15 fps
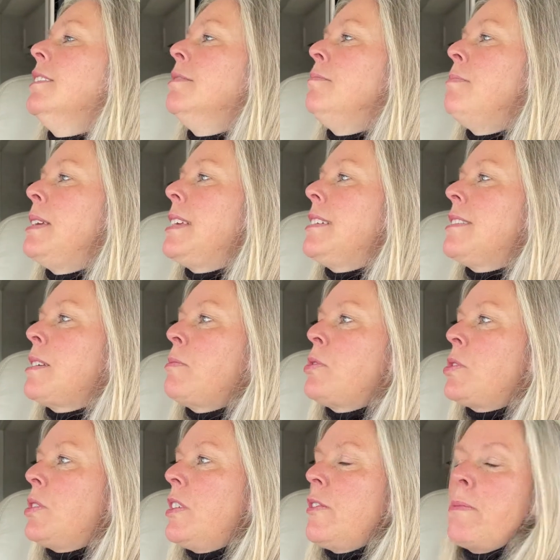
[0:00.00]
because I'm
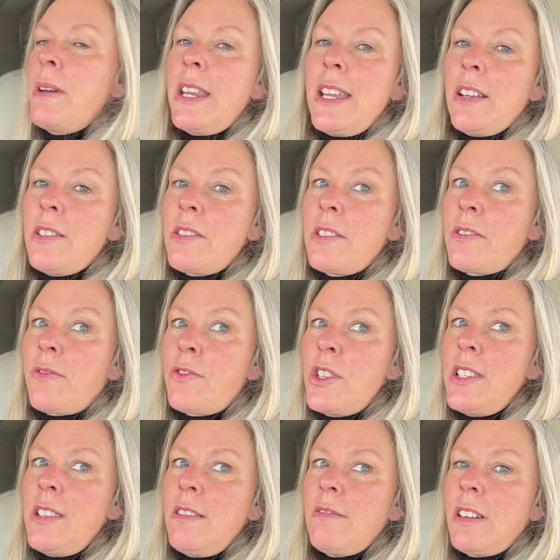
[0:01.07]
sure everybody else is
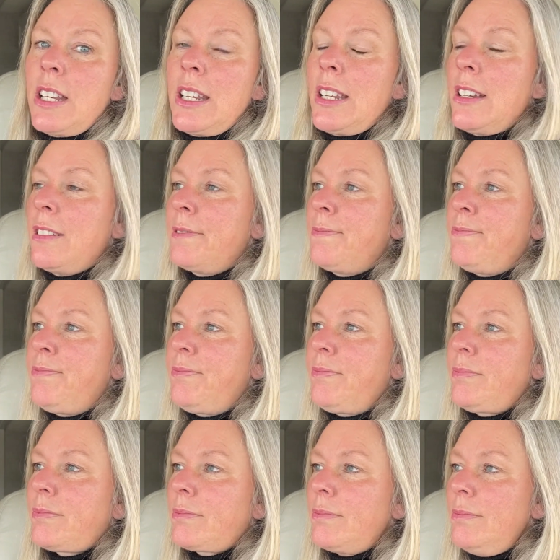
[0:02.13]
freezing right now.
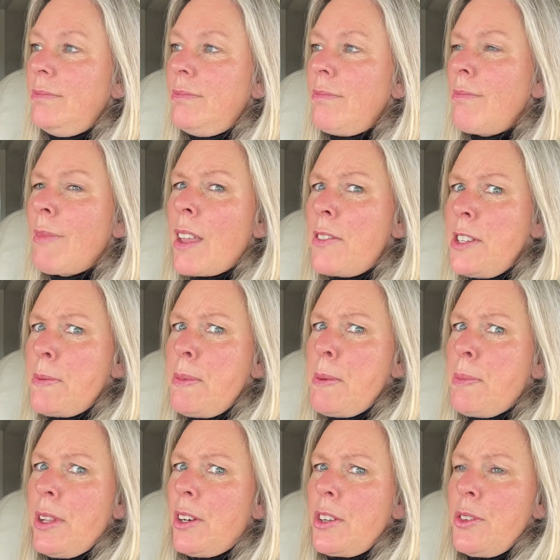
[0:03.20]
These people
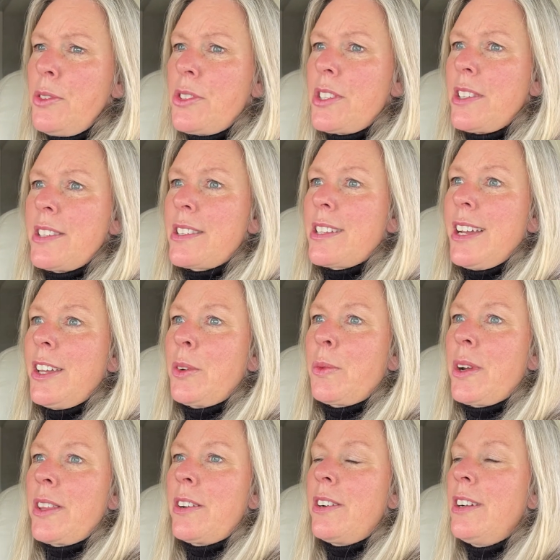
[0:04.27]
aren't used to this kind of
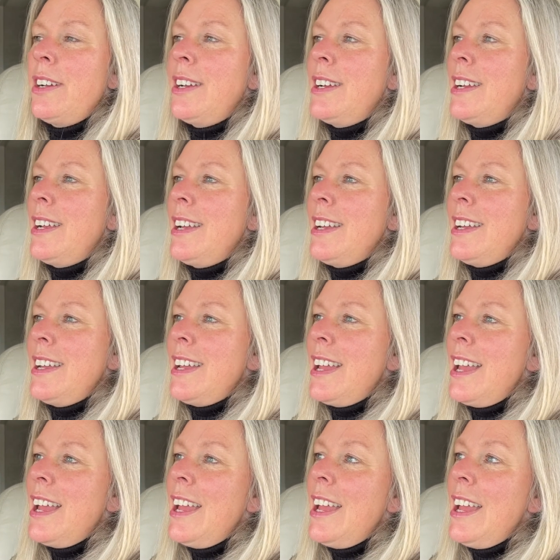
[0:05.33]
weather.
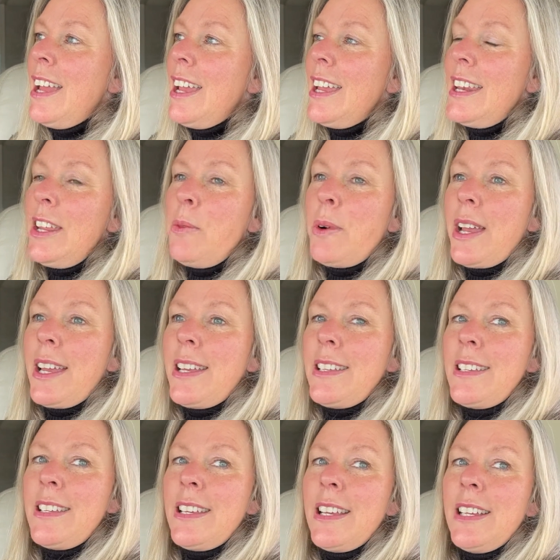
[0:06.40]

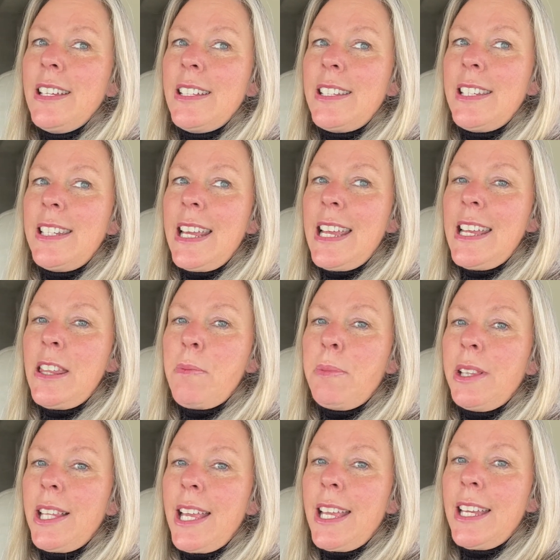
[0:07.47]
Anyway, today the
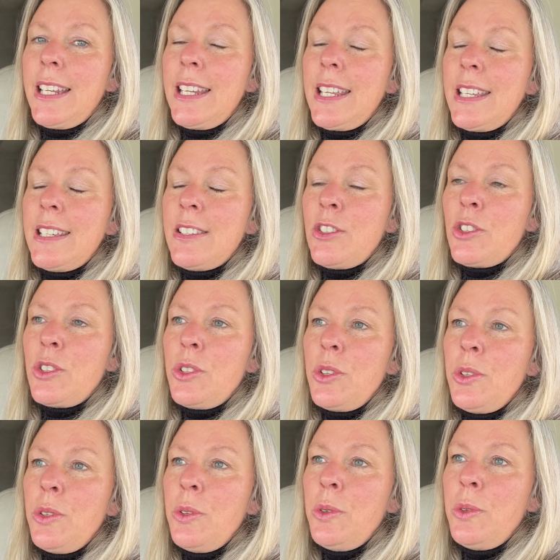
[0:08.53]
plan is
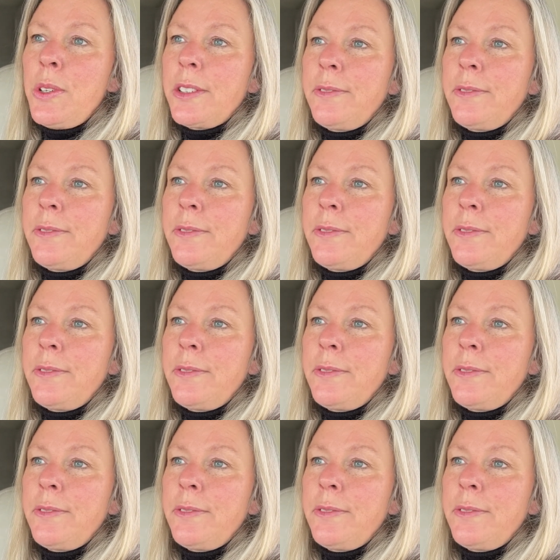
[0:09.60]
to